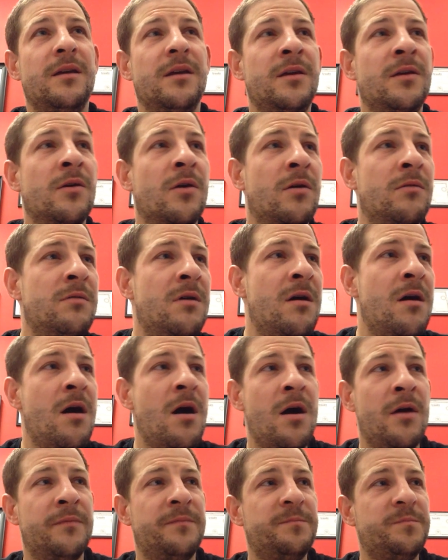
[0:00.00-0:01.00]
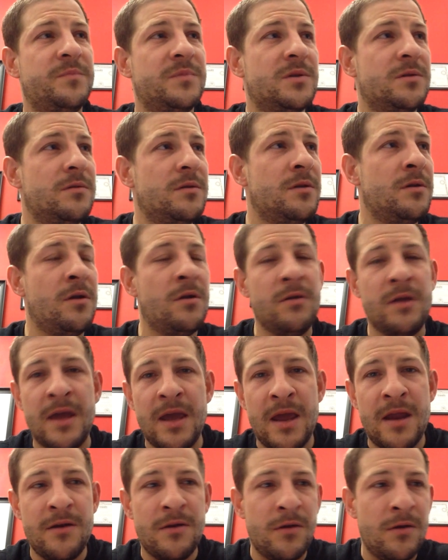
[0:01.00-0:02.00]
you know, new
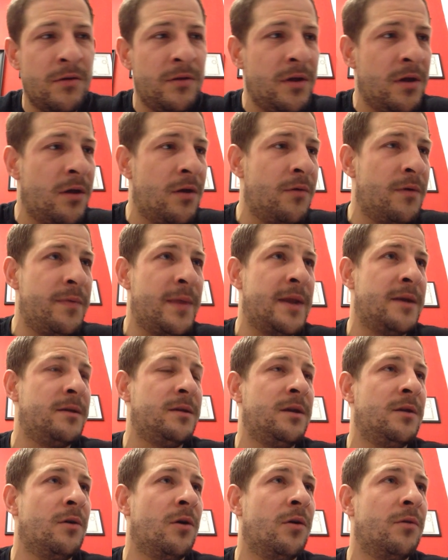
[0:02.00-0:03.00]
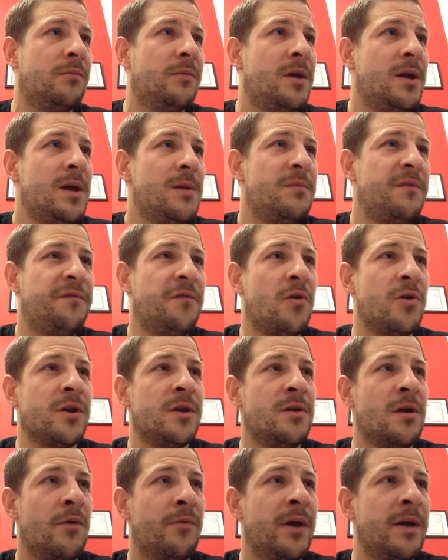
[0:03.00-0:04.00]
year, new you, and then, you know, before
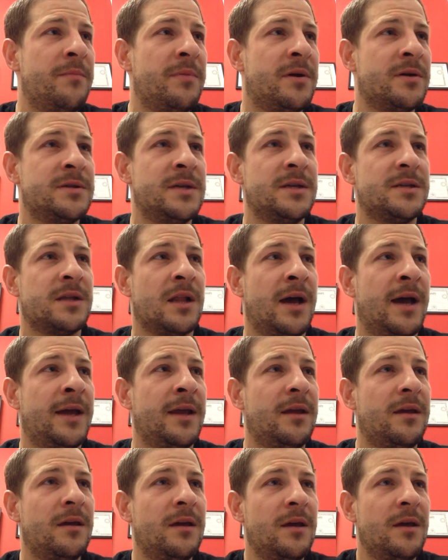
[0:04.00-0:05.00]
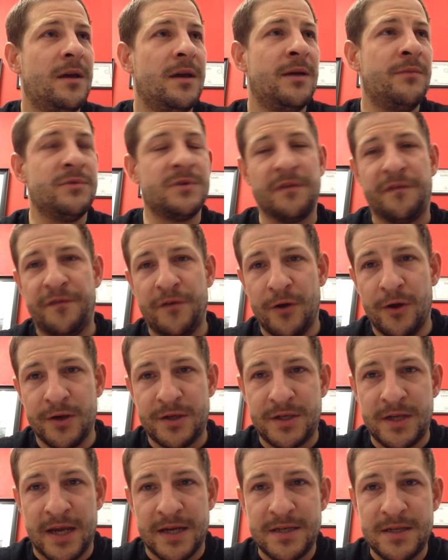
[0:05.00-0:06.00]
you know it, because it's like, it was the
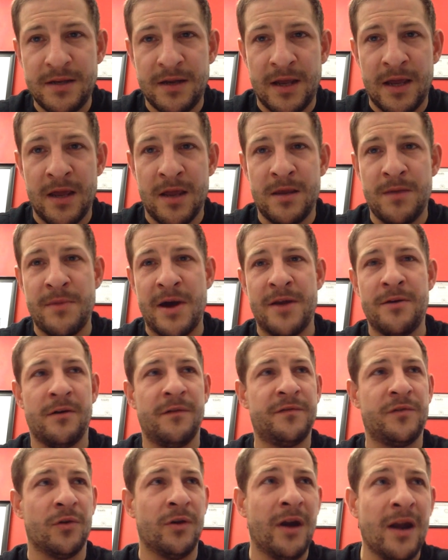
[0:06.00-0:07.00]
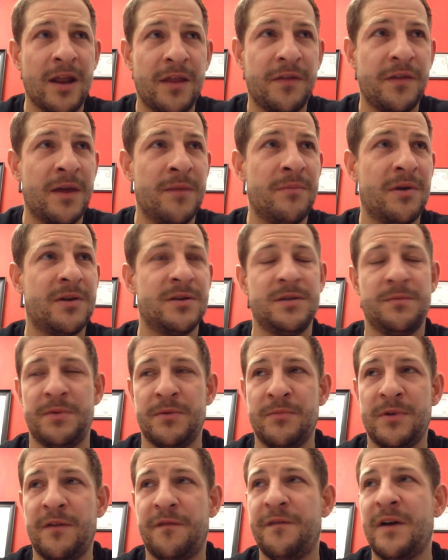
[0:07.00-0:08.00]
first yesterday and you might not have done anything because you've
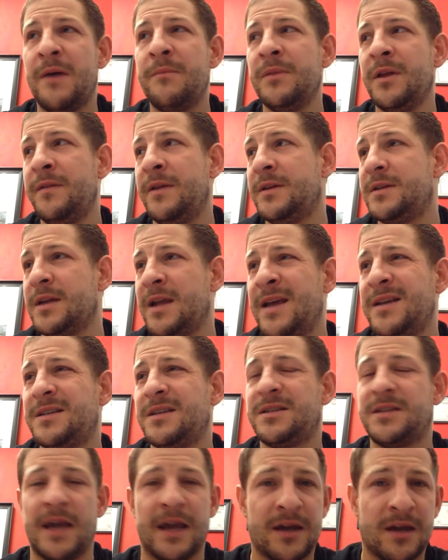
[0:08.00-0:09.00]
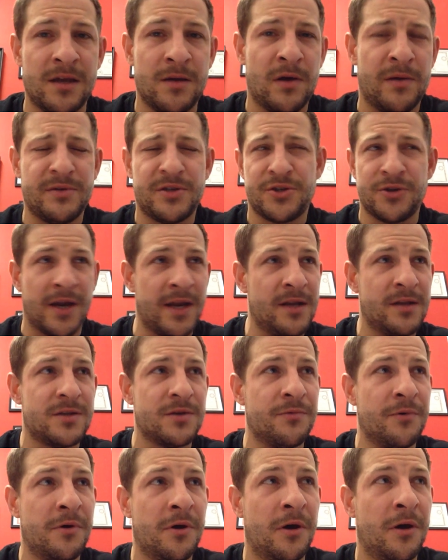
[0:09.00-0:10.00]
been with your family, and then today's the second, you're up straight
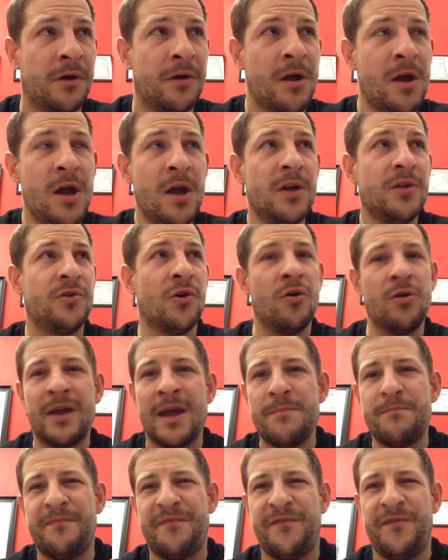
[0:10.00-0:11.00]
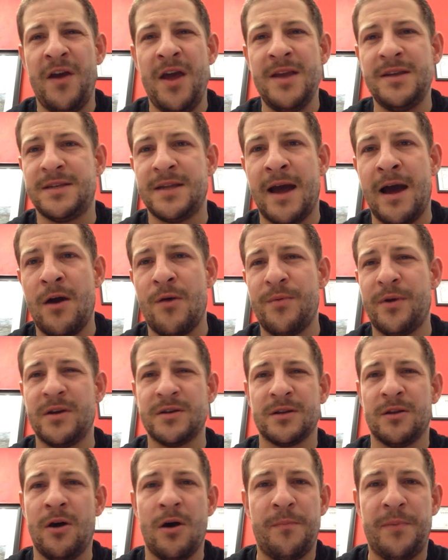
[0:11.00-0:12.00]
into work. Don't get phased out,
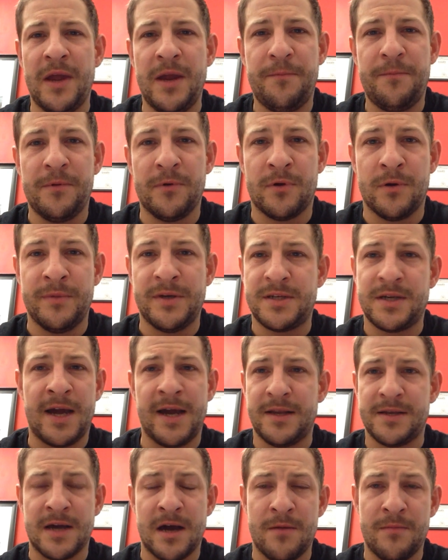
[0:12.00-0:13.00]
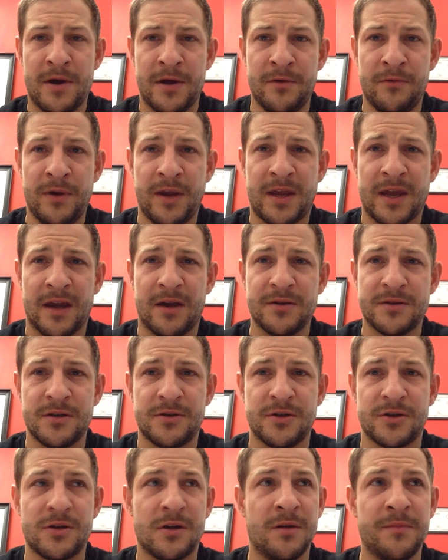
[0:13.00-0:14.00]
because a lot of people are going to be psyched out by the weekend because they're
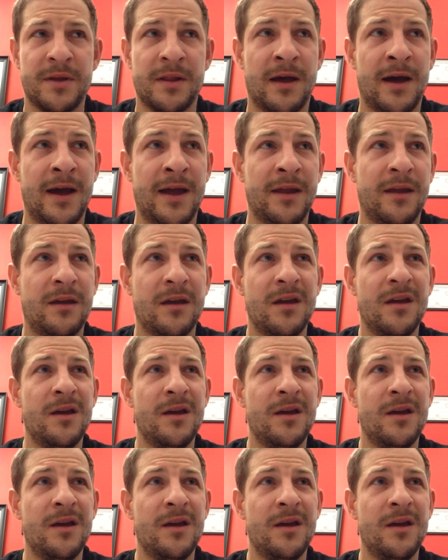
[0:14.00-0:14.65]
just going to be like,